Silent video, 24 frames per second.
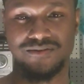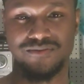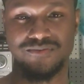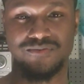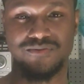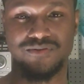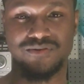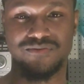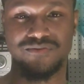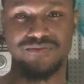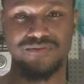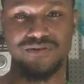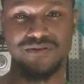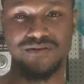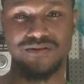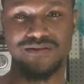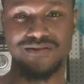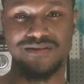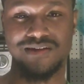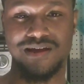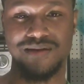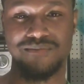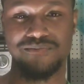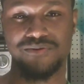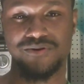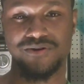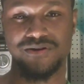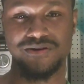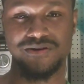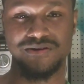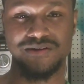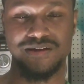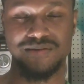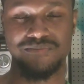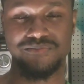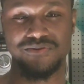With that
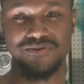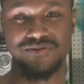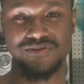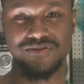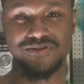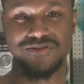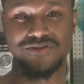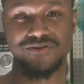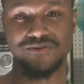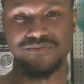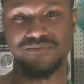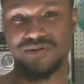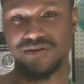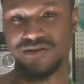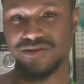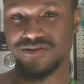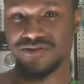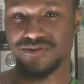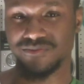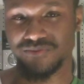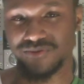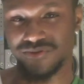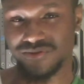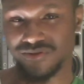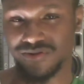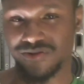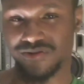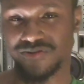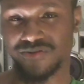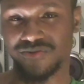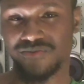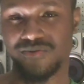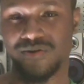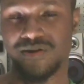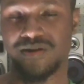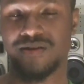punt that put so many
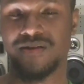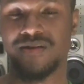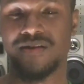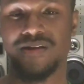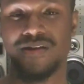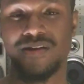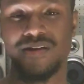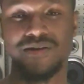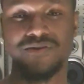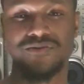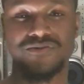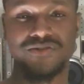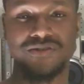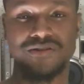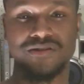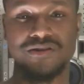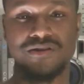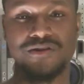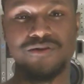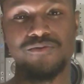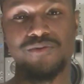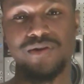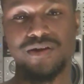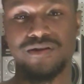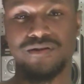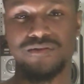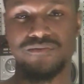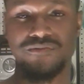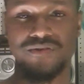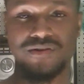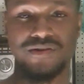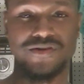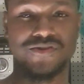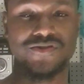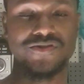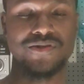superstars away, it was a good way to
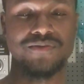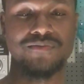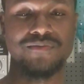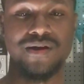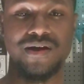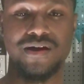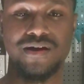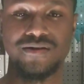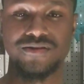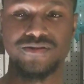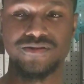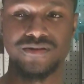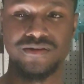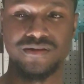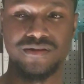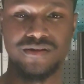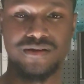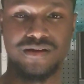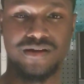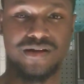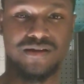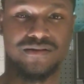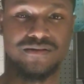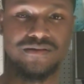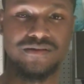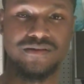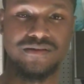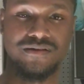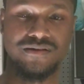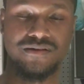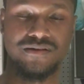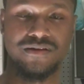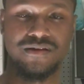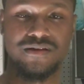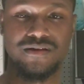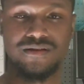finish the match, I
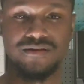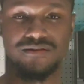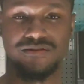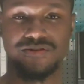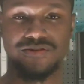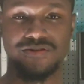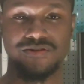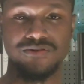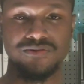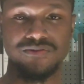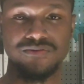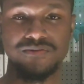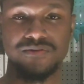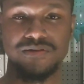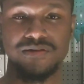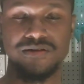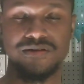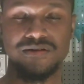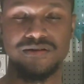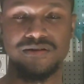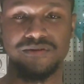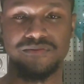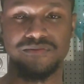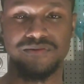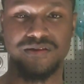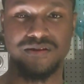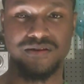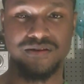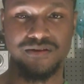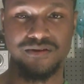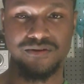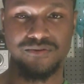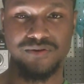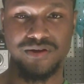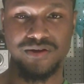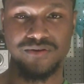think. So he ended up
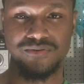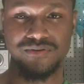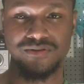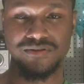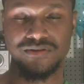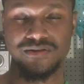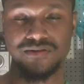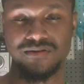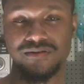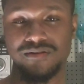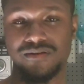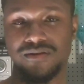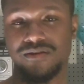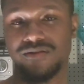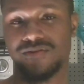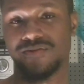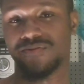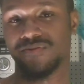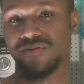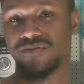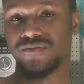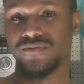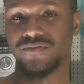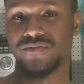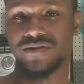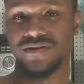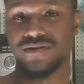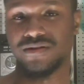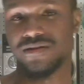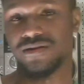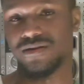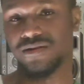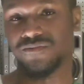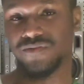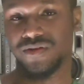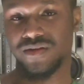getting away with it. The referee
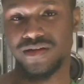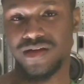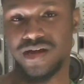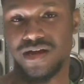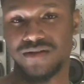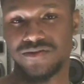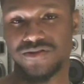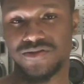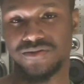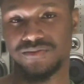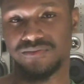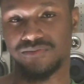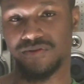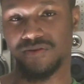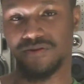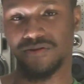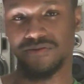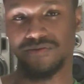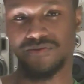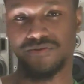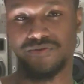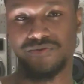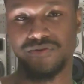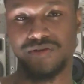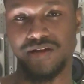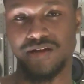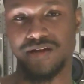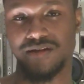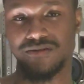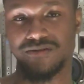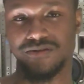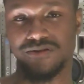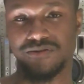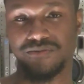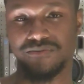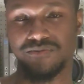didn't even catch him doing
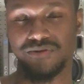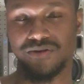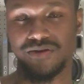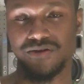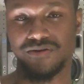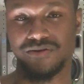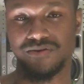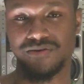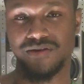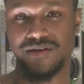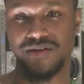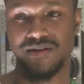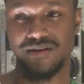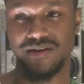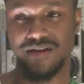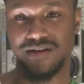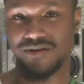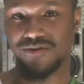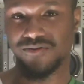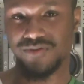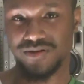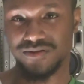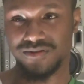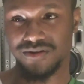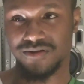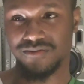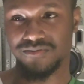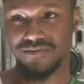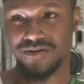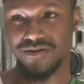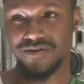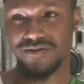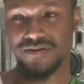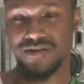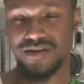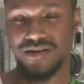that low blow, that quick low
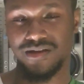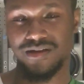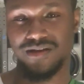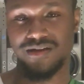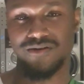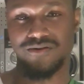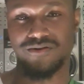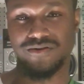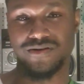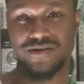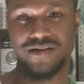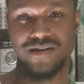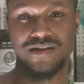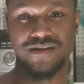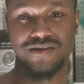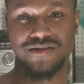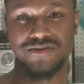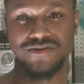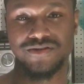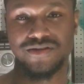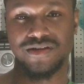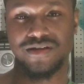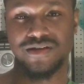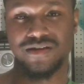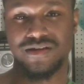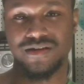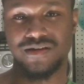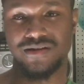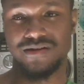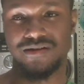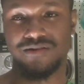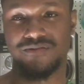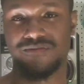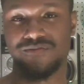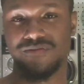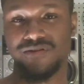blow on Edge,
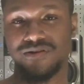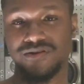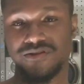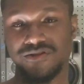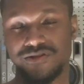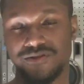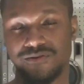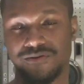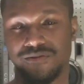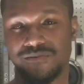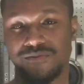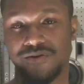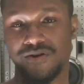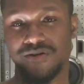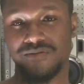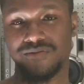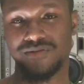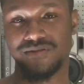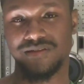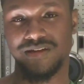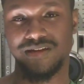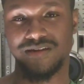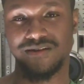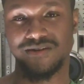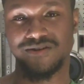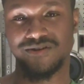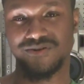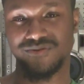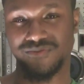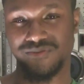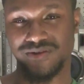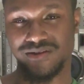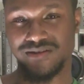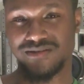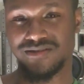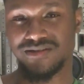and then finishing him off with that
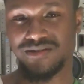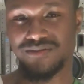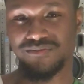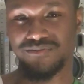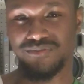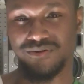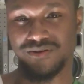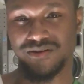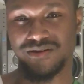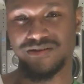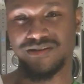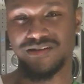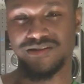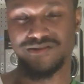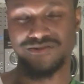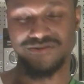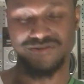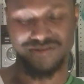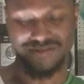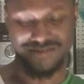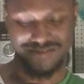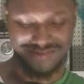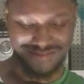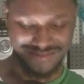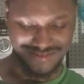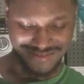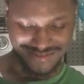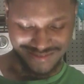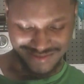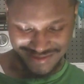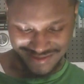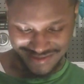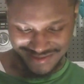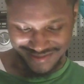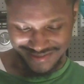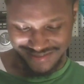crazy punt that you could just
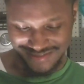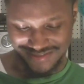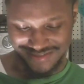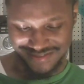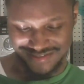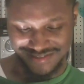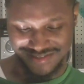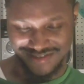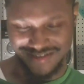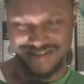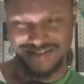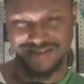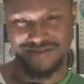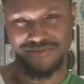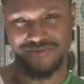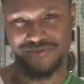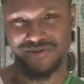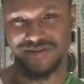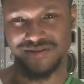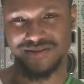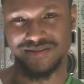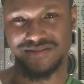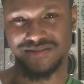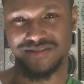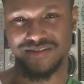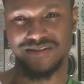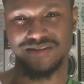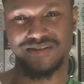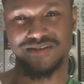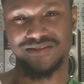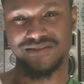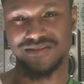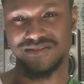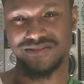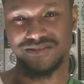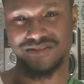see and witness. A
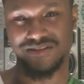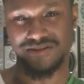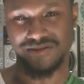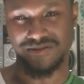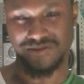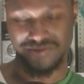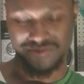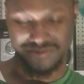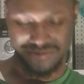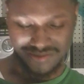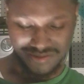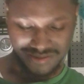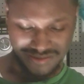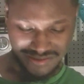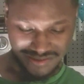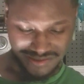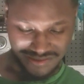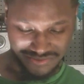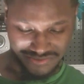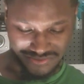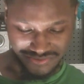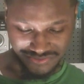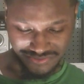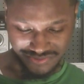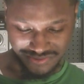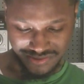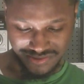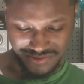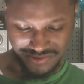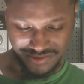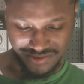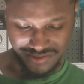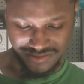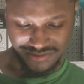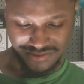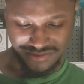good sell. It was really
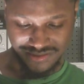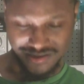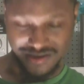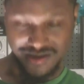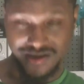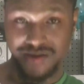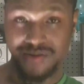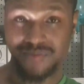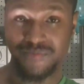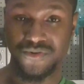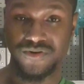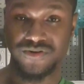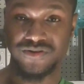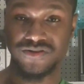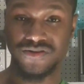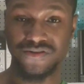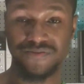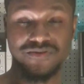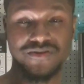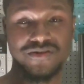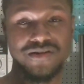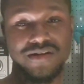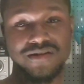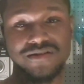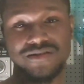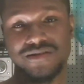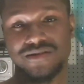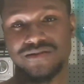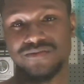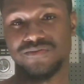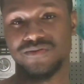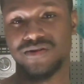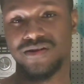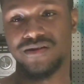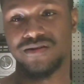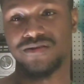crazy. But some of you guys
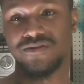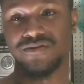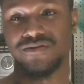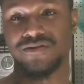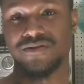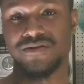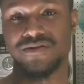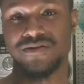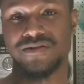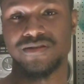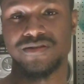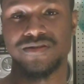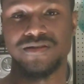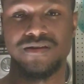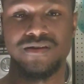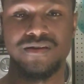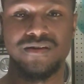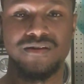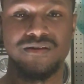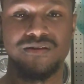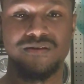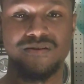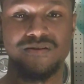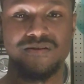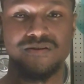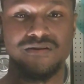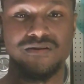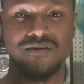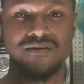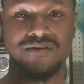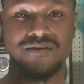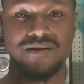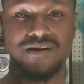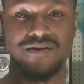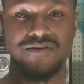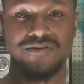that probably don't notice,
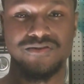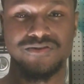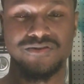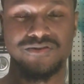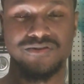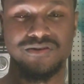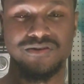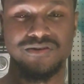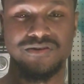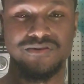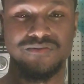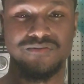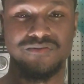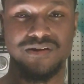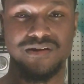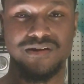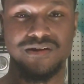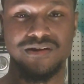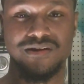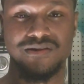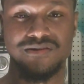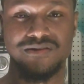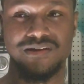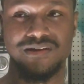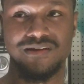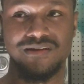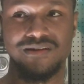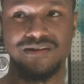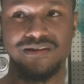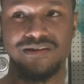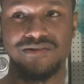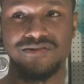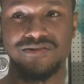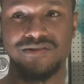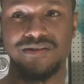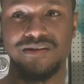I also ended up finding out
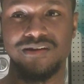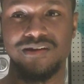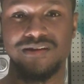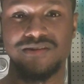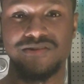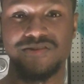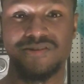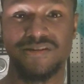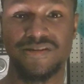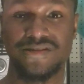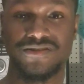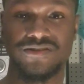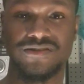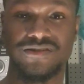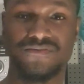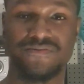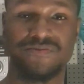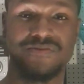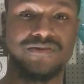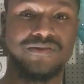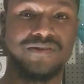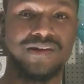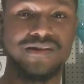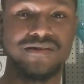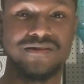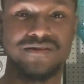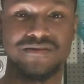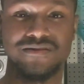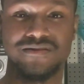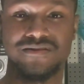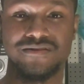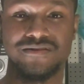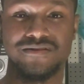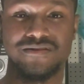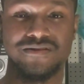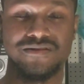that Edge has suffered like
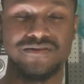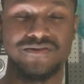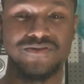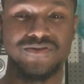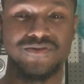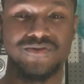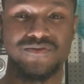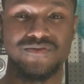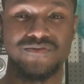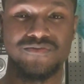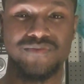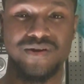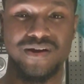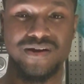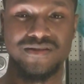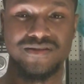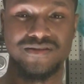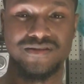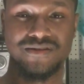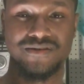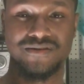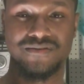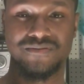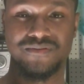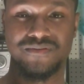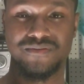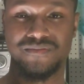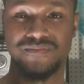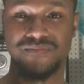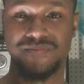a torn bicep.